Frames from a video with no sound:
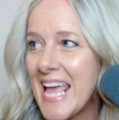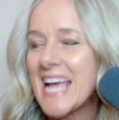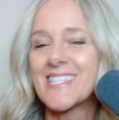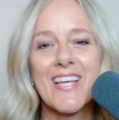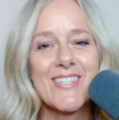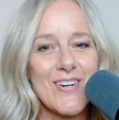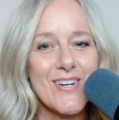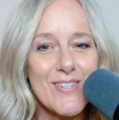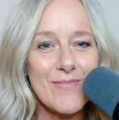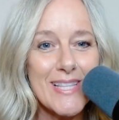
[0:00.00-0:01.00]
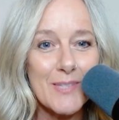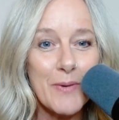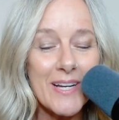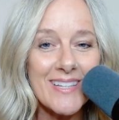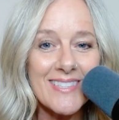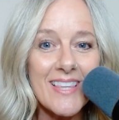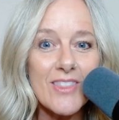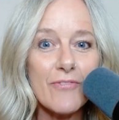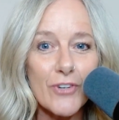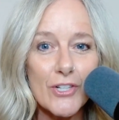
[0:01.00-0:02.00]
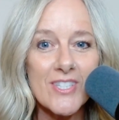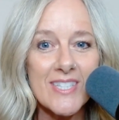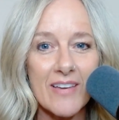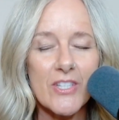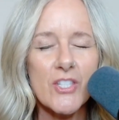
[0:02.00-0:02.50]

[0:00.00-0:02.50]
As I started to read this book, it's like the first 7